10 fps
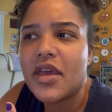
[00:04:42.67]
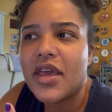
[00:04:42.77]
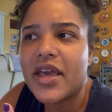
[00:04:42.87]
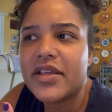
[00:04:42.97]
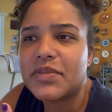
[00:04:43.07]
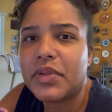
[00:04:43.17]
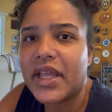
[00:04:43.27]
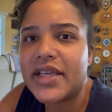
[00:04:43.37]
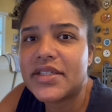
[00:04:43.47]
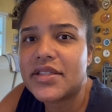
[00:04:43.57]
his
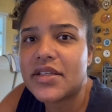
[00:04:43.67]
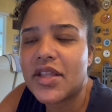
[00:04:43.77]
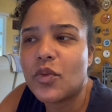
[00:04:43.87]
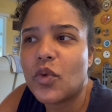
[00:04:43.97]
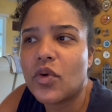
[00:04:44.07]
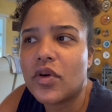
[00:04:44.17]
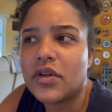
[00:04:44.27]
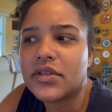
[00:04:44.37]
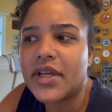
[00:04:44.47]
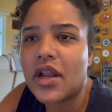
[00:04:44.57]
place in the
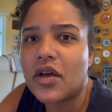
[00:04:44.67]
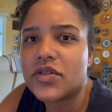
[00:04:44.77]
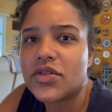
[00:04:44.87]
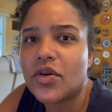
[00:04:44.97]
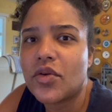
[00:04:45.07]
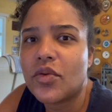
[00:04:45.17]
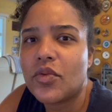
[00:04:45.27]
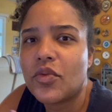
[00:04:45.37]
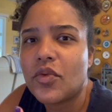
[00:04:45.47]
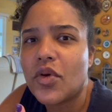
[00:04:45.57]
world and
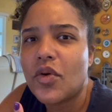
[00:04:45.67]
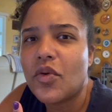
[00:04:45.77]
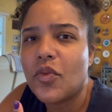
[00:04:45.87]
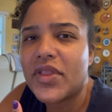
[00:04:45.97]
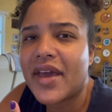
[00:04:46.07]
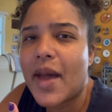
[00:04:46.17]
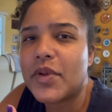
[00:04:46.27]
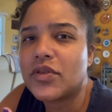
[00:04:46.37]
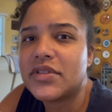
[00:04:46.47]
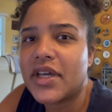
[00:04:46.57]
also what the
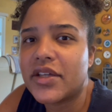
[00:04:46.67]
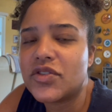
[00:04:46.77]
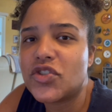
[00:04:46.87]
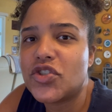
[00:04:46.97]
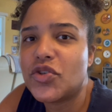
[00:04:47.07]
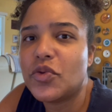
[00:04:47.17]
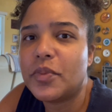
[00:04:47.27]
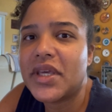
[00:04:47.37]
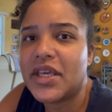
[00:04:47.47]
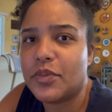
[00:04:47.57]
Capitol does to
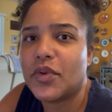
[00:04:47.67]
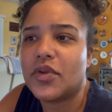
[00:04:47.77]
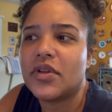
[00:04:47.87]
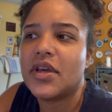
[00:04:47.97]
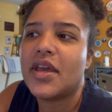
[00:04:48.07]
people.